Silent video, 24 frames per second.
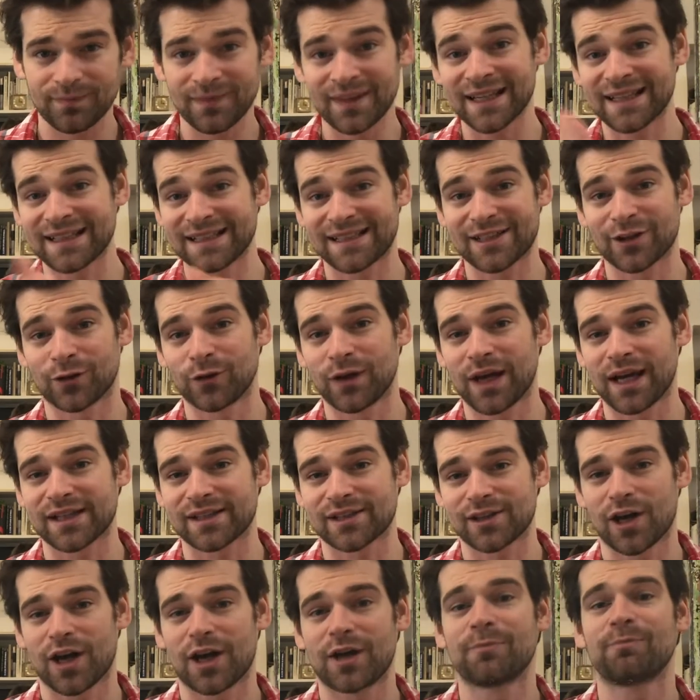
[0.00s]
Until next
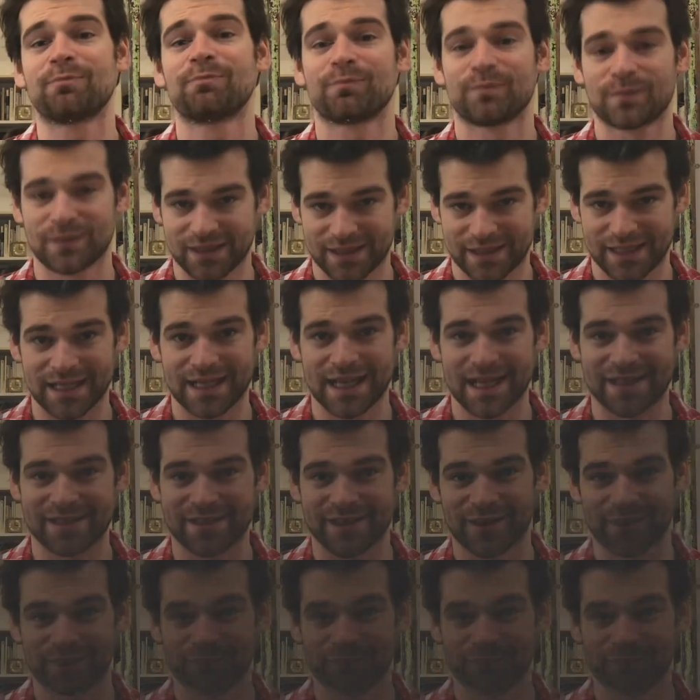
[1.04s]
time, see you later.